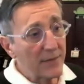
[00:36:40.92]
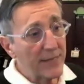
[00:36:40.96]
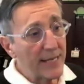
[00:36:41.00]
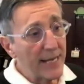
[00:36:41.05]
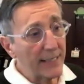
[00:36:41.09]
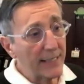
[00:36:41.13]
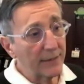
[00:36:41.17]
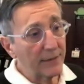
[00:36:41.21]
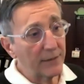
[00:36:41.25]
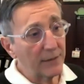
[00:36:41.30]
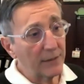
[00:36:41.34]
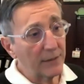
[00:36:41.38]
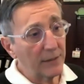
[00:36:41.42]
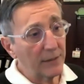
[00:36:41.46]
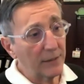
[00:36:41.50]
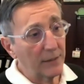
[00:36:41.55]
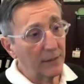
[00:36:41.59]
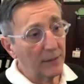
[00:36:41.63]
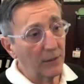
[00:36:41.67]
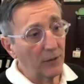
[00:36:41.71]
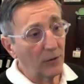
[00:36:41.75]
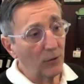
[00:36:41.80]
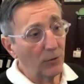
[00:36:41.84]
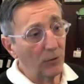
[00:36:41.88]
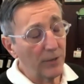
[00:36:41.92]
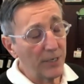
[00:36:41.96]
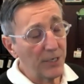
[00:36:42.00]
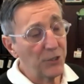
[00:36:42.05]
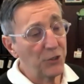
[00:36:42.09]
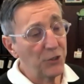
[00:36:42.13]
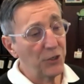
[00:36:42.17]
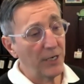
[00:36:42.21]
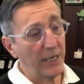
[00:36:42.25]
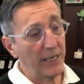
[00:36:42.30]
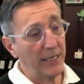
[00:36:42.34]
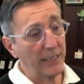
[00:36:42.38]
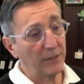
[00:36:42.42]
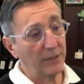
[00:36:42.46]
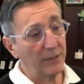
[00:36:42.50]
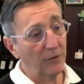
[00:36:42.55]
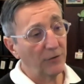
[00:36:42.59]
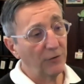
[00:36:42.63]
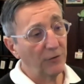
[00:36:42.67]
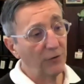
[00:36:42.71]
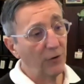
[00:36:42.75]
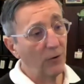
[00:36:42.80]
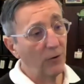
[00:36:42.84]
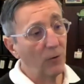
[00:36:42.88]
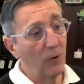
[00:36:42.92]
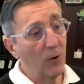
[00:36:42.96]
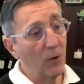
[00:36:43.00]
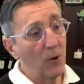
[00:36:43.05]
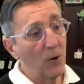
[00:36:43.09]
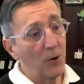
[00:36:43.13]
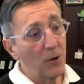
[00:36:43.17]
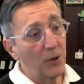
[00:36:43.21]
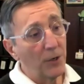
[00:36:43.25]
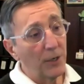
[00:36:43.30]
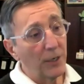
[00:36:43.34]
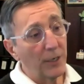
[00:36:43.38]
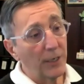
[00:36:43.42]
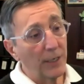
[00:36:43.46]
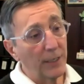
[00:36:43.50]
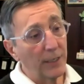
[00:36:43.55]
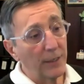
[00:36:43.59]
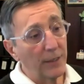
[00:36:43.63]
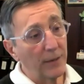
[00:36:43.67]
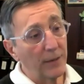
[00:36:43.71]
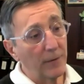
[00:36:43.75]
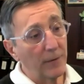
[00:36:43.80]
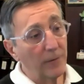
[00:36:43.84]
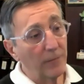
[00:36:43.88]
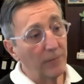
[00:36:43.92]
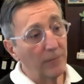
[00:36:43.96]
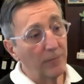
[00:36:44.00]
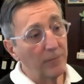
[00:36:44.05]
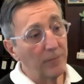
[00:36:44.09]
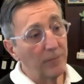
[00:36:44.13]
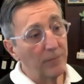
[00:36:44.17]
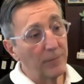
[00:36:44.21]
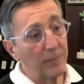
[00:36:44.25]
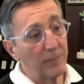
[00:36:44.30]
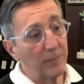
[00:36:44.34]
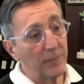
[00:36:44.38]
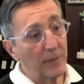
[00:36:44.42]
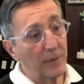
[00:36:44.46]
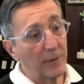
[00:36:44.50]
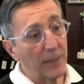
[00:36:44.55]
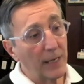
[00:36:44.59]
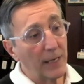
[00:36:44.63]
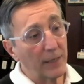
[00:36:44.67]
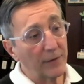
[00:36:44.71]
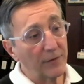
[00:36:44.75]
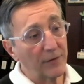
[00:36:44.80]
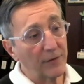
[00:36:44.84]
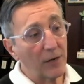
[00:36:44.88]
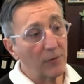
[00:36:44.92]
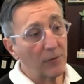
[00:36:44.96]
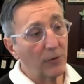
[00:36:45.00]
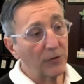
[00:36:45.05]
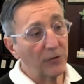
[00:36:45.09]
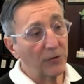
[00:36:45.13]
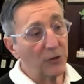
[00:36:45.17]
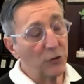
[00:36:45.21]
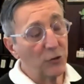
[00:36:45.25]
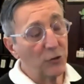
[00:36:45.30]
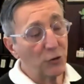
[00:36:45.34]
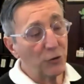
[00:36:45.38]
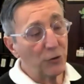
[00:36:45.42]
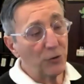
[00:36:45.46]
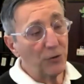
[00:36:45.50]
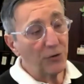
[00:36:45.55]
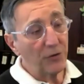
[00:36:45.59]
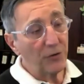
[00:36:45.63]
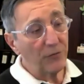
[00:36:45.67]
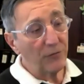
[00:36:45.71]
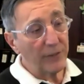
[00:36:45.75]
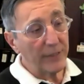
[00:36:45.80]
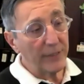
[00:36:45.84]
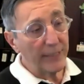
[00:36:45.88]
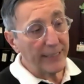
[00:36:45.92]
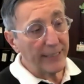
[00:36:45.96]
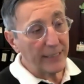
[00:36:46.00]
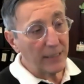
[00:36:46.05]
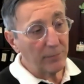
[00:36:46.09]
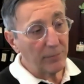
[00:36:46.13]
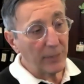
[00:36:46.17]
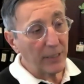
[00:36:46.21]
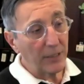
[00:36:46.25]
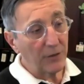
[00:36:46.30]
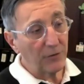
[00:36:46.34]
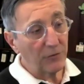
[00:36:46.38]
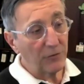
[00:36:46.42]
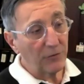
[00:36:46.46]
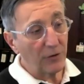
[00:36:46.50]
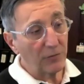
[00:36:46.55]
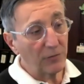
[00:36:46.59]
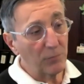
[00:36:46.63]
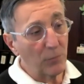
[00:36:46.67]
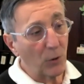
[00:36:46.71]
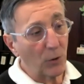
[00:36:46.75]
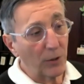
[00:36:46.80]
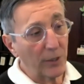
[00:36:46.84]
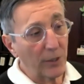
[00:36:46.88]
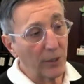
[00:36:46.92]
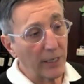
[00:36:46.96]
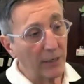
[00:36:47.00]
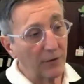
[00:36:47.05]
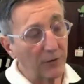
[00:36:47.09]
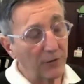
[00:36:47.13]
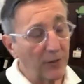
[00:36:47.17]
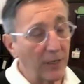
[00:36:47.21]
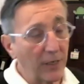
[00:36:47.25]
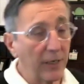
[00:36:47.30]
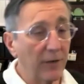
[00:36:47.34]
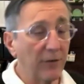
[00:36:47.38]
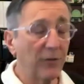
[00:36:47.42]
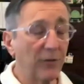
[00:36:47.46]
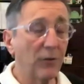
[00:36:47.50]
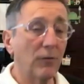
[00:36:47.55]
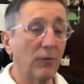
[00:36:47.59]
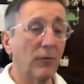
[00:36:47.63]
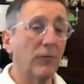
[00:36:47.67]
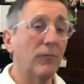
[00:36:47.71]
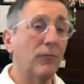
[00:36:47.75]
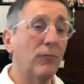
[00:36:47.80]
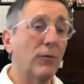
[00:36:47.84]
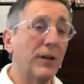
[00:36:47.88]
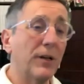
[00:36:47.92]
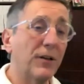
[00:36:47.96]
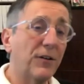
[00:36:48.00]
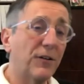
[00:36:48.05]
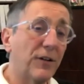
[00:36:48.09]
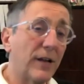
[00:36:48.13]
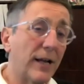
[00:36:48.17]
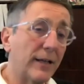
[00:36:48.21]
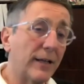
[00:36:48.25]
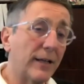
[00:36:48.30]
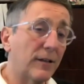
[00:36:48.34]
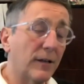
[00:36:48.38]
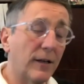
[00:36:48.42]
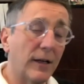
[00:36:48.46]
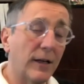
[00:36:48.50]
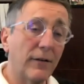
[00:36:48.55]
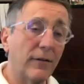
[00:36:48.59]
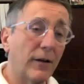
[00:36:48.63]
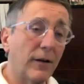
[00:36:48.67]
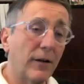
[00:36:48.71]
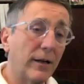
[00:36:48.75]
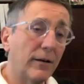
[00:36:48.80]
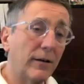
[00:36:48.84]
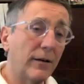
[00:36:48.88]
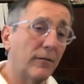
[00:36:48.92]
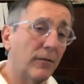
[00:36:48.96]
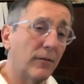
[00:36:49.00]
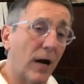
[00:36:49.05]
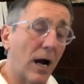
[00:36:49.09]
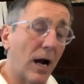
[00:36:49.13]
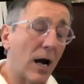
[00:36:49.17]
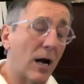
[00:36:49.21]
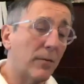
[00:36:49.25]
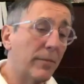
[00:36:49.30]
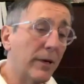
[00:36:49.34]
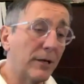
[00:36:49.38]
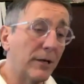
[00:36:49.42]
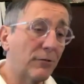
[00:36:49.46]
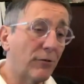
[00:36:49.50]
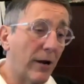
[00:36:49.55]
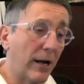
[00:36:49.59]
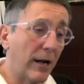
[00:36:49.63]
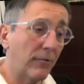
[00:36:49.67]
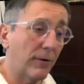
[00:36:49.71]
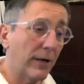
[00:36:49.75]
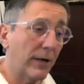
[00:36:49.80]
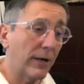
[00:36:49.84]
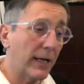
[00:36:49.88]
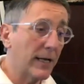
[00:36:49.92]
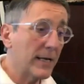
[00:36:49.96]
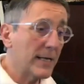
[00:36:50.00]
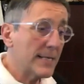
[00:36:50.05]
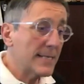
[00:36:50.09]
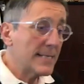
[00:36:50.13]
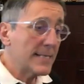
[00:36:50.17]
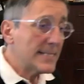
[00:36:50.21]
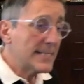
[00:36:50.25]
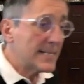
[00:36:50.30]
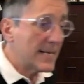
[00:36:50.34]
that originate. So as I was introducing the database this morning, I say, so we set an arbitrary